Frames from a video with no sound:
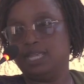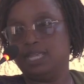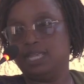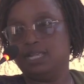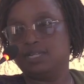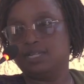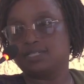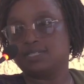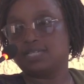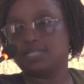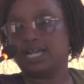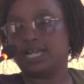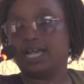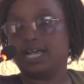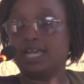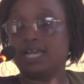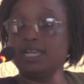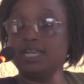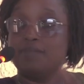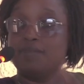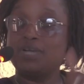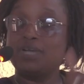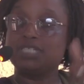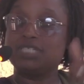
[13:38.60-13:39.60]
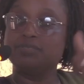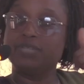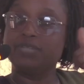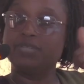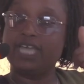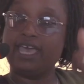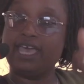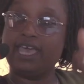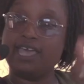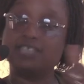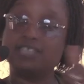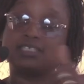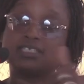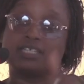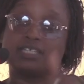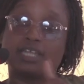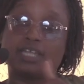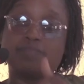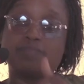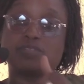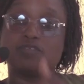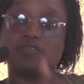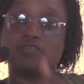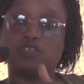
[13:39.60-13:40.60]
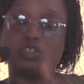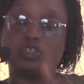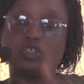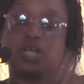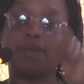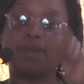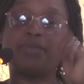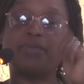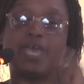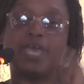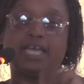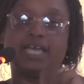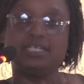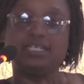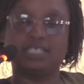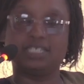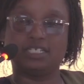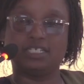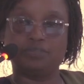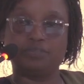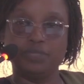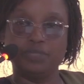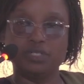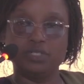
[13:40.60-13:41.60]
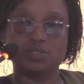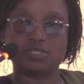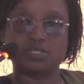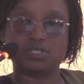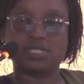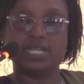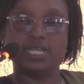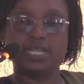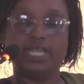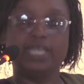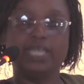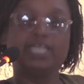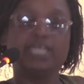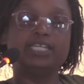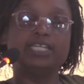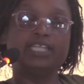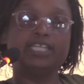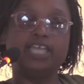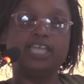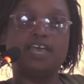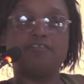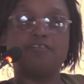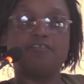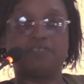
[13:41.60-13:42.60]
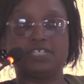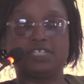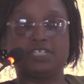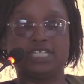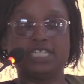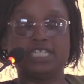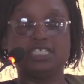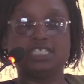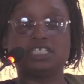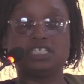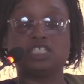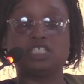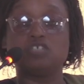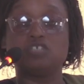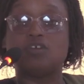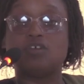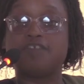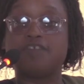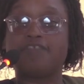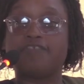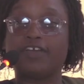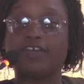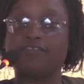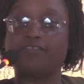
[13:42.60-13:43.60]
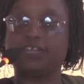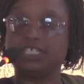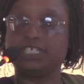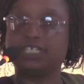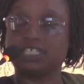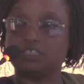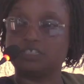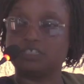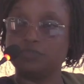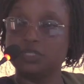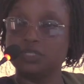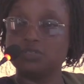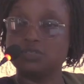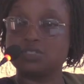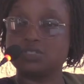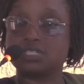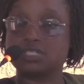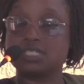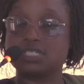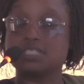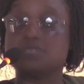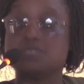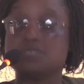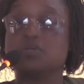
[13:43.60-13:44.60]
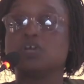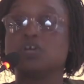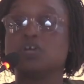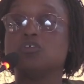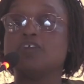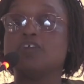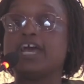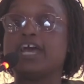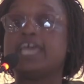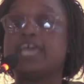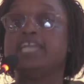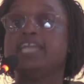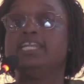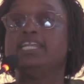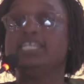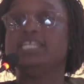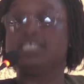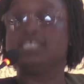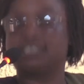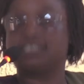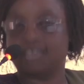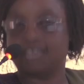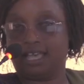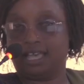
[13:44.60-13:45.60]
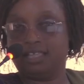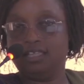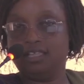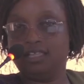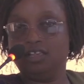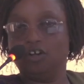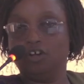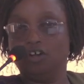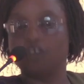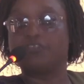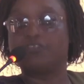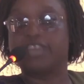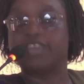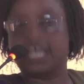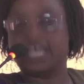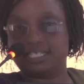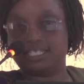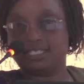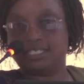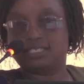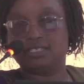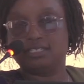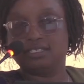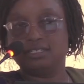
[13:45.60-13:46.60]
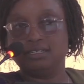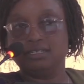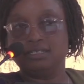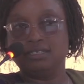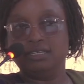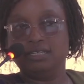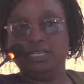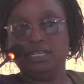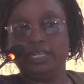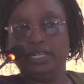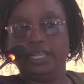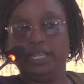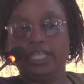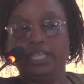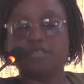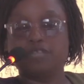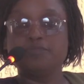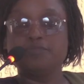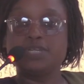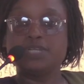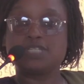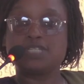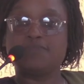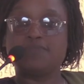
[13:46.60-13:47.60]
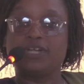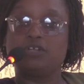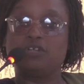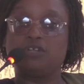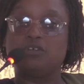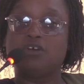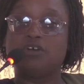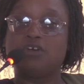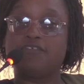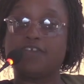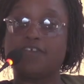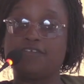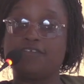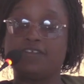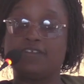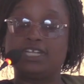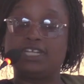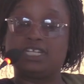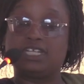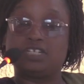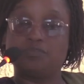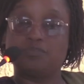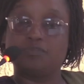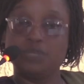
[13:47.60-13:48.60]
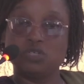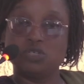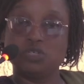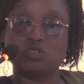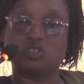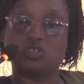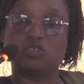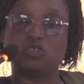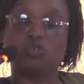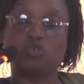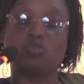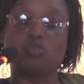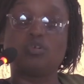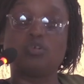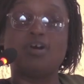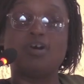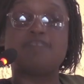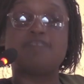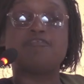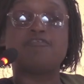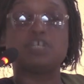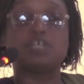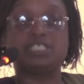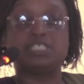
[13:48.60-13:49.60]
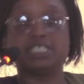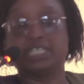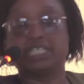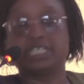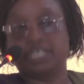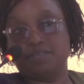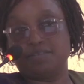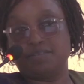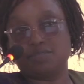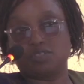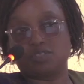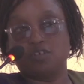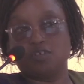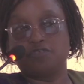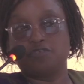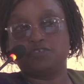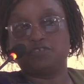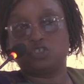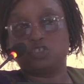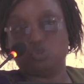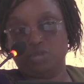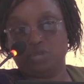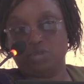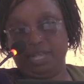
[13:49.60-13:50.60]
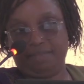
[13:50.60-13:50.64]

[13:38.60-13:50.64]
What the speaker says: Saka kana mati mune 8 grams of sugar per 100 mils, in everyday ndichinwa 500 mils, zimwenguwa a liter of that. It means pandonwa 500 mils, ndrukunwa 40 grams of sugar.